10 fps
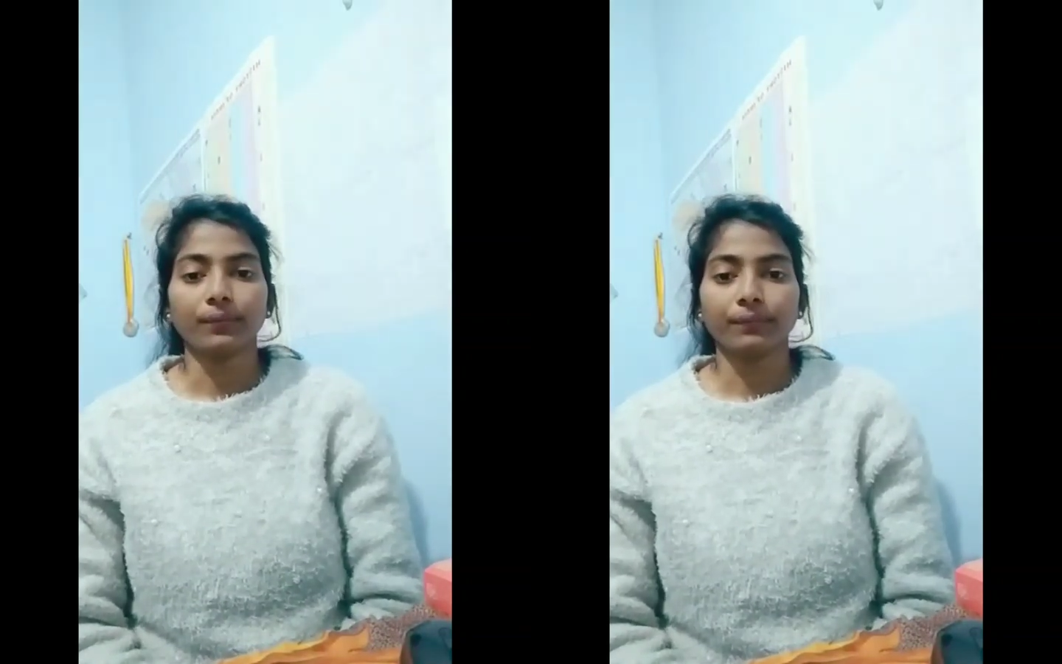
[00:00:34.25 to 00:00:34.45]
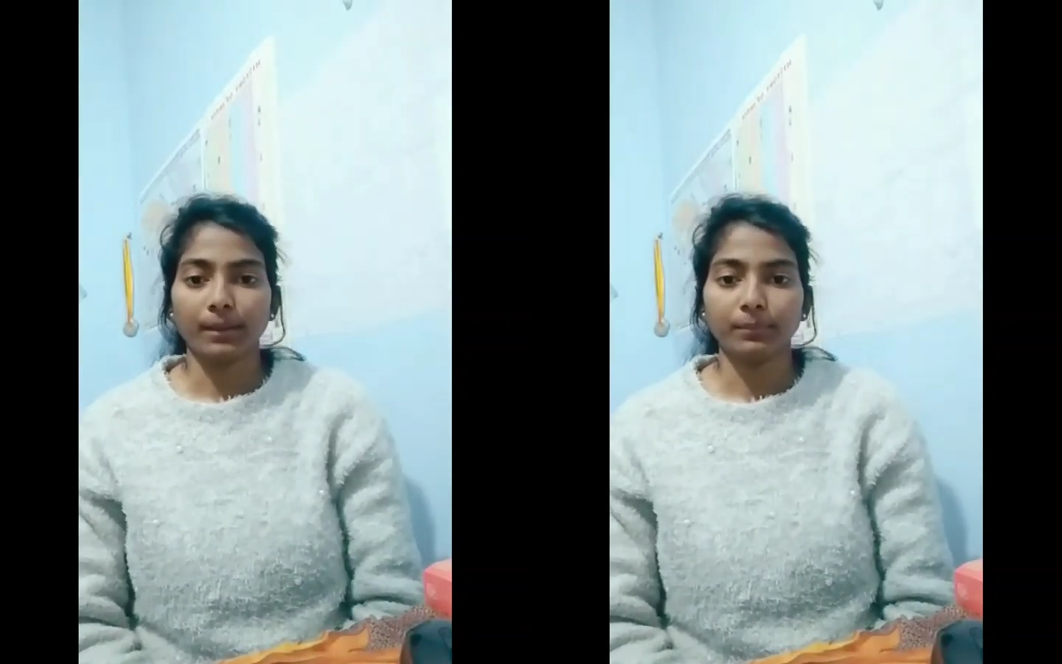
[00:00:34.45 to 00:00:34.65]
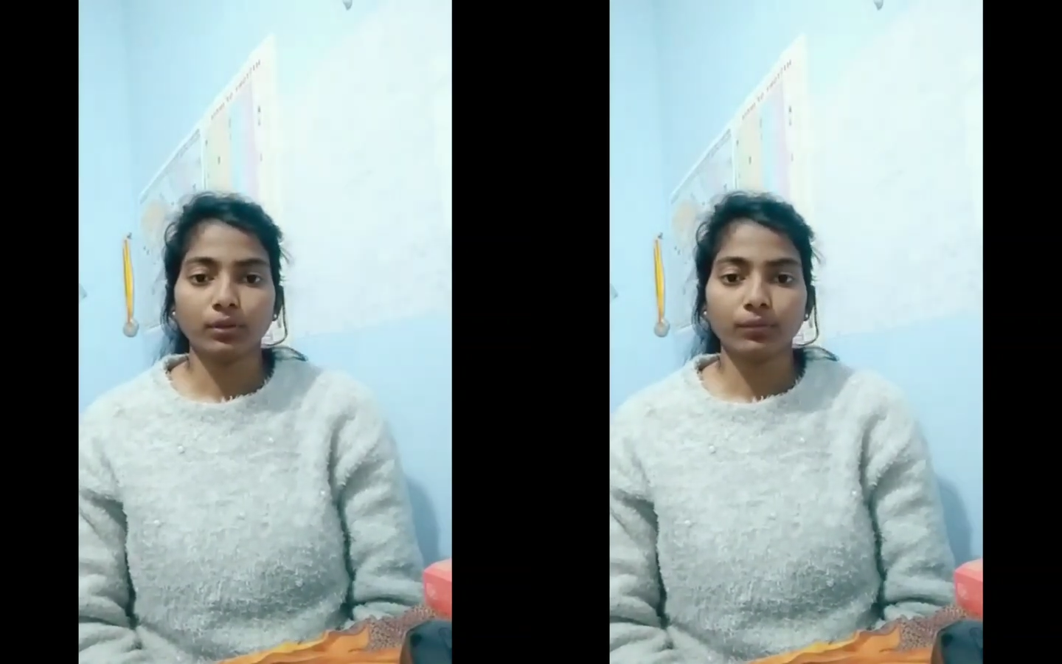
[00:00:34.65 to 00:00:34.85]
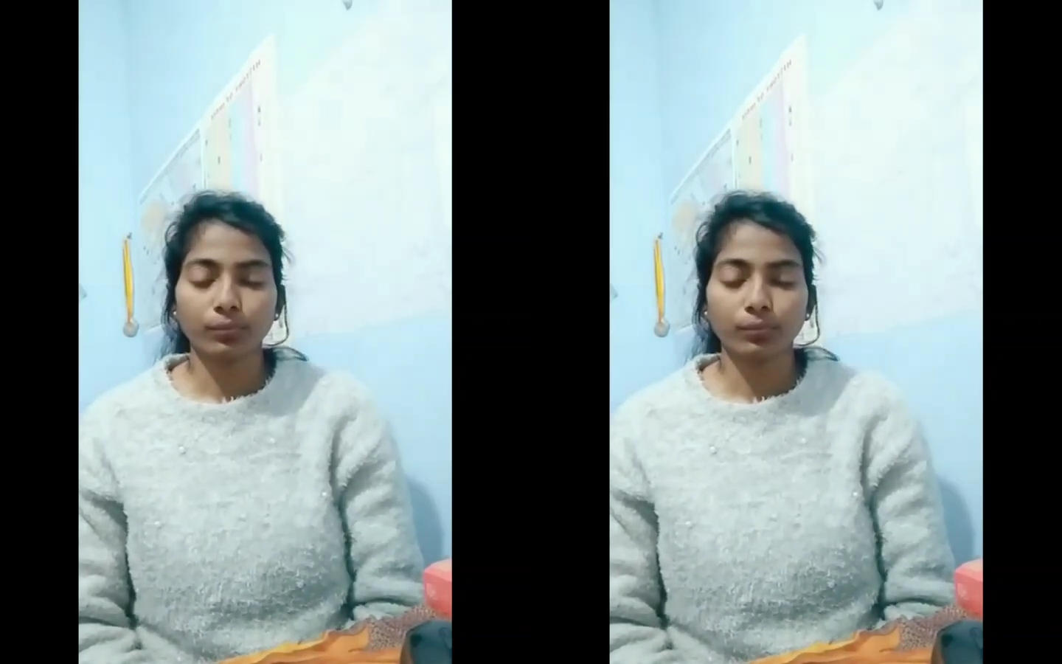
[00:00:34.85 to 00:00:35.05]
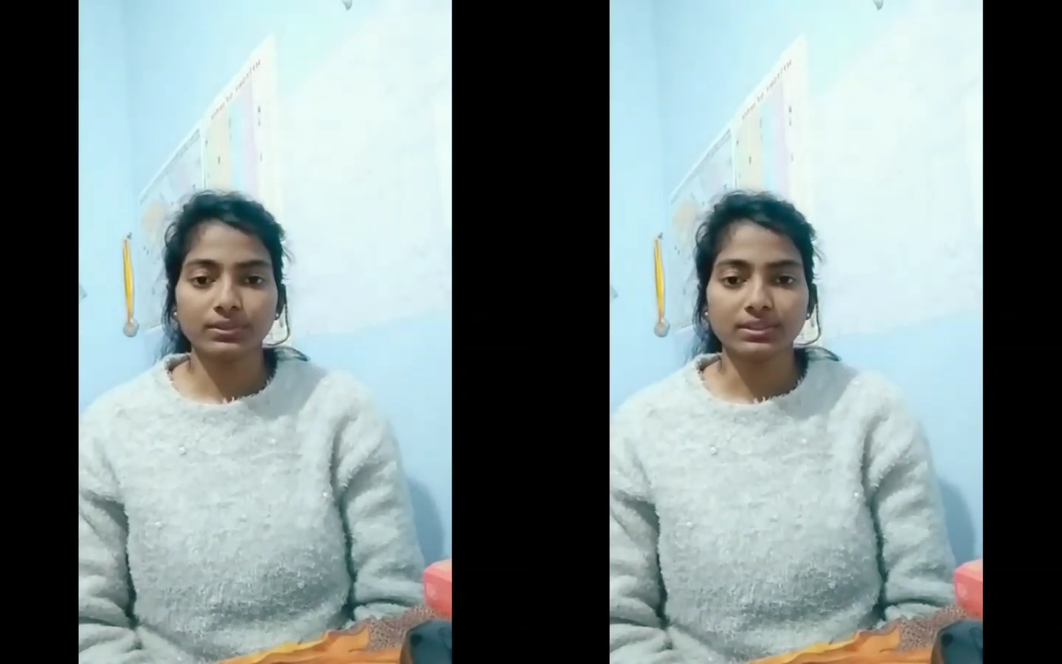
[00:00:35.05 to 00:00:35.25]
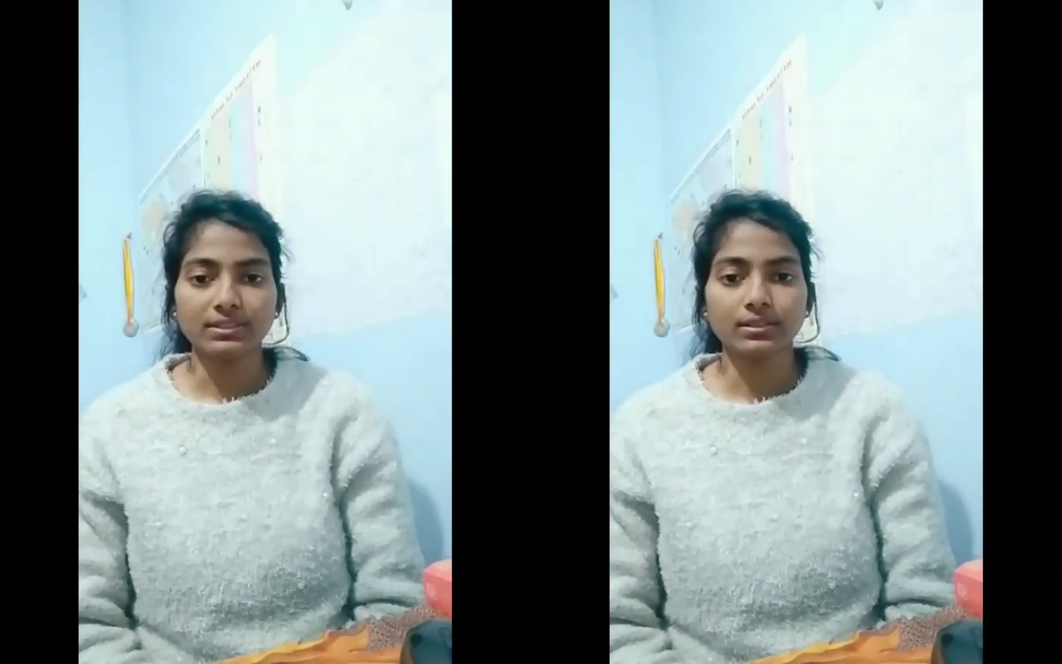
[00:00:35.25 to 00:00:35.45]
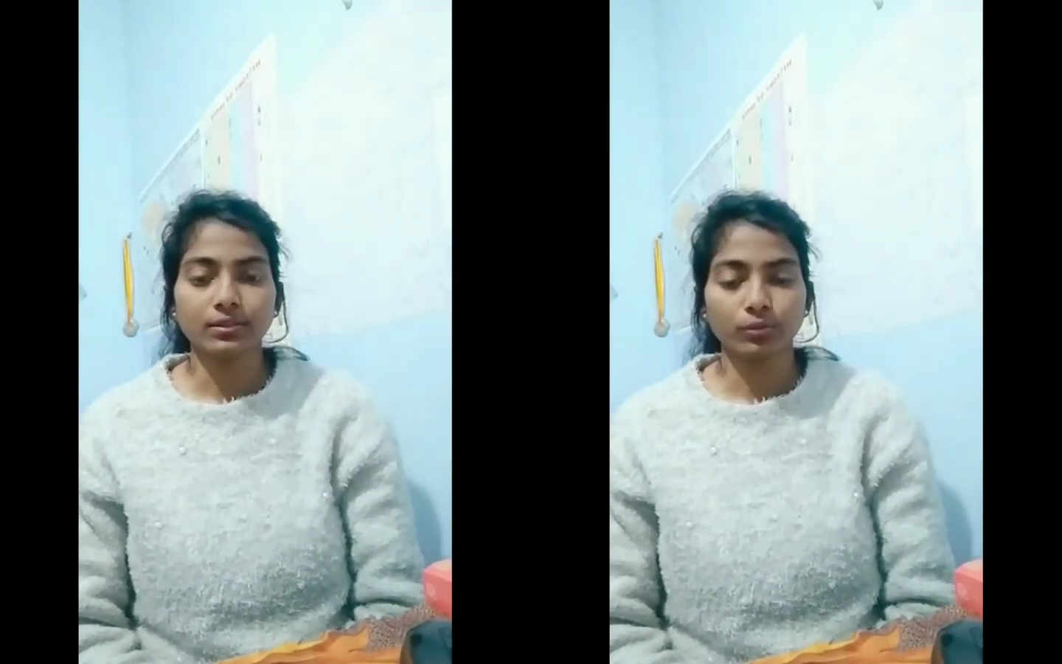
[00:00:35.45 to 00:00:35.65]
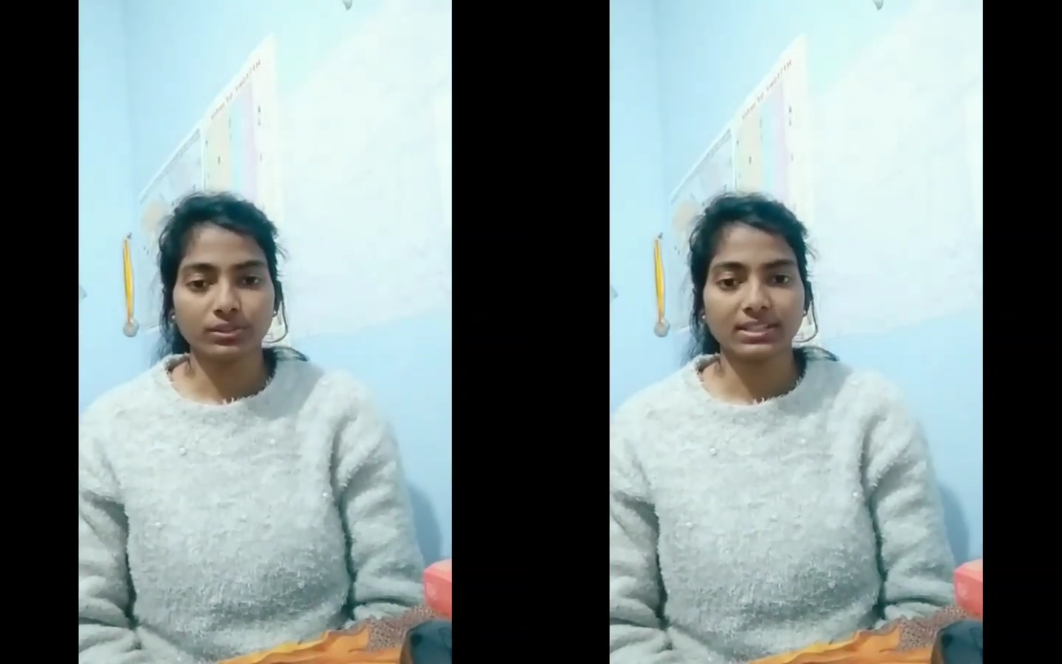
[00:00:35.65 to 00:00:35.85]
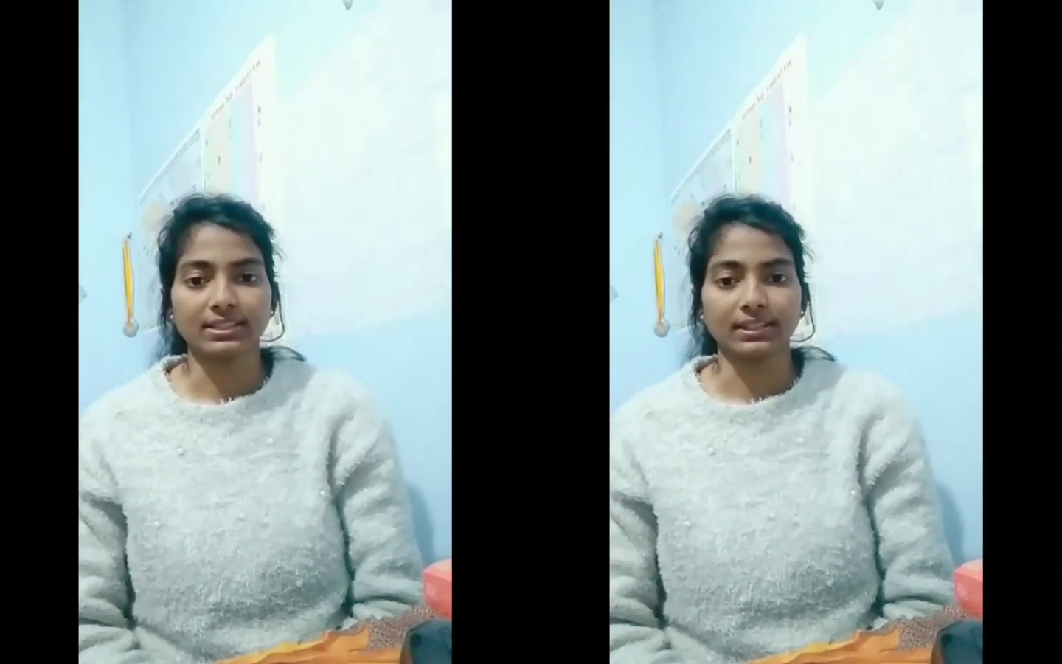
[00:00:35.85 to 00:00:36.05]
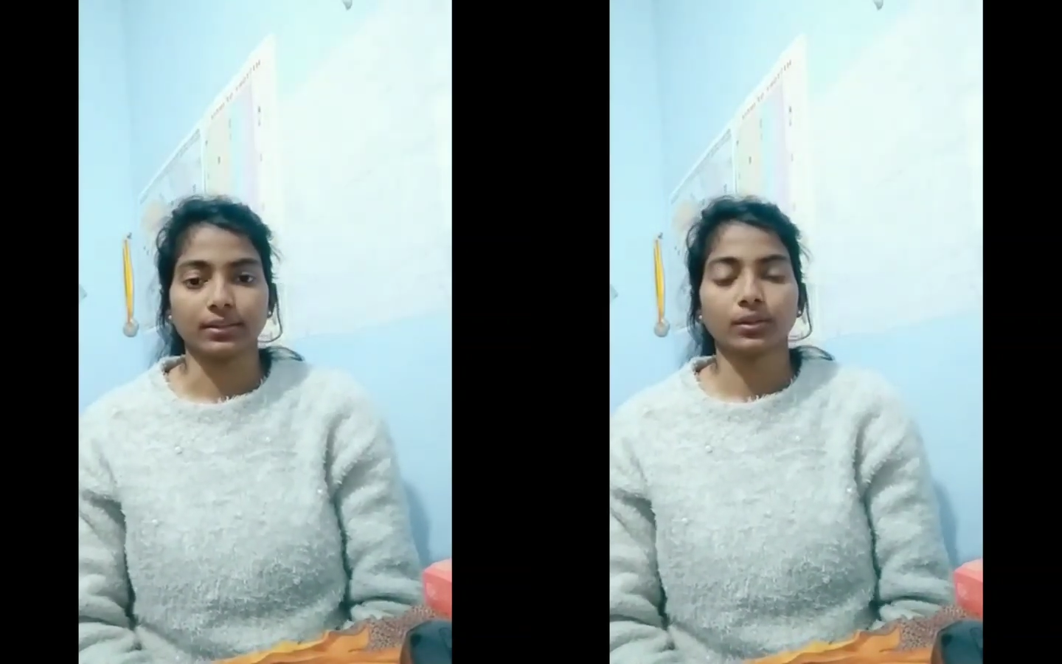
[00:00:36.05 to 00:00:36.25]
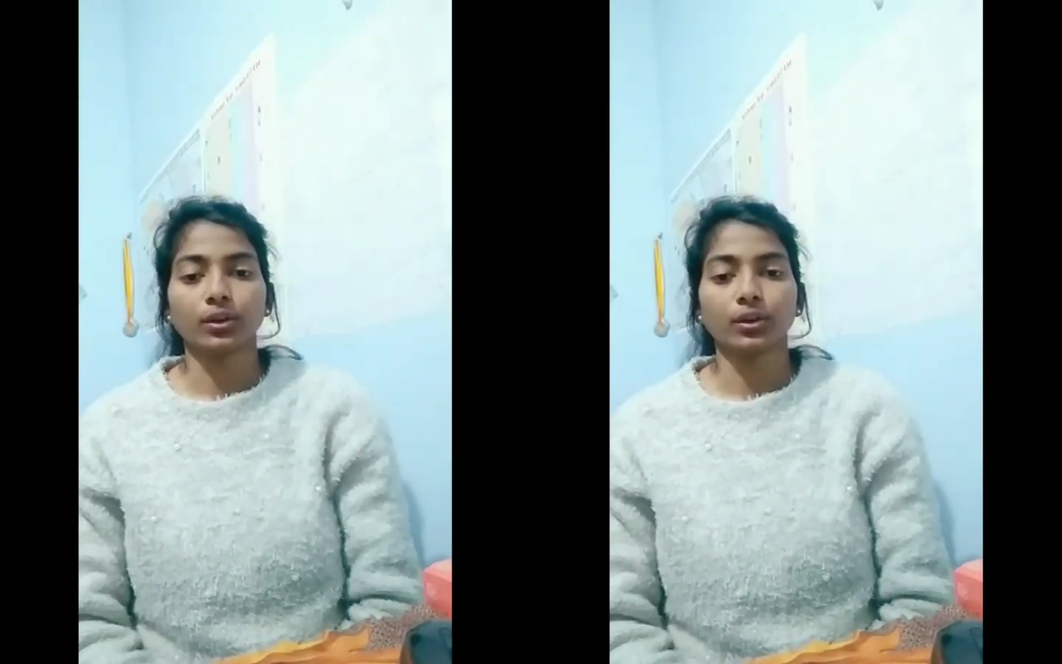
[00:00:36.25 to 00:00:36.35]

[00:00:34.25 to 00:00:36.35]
Family of rose is Rosaceae.